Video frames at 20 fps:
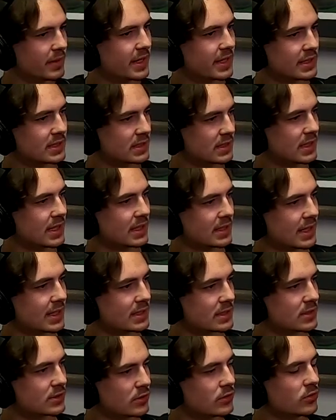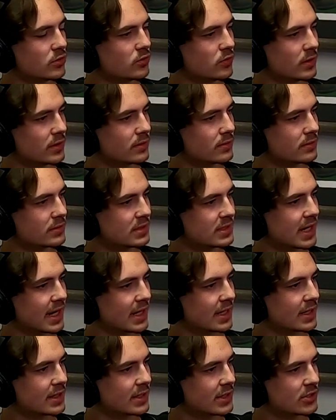biggest thing that's new in
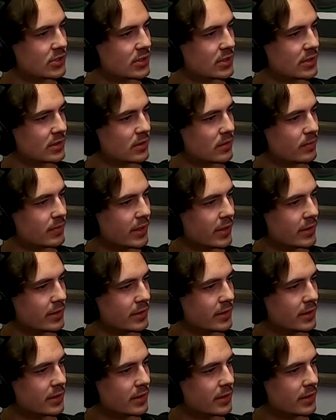second edition compared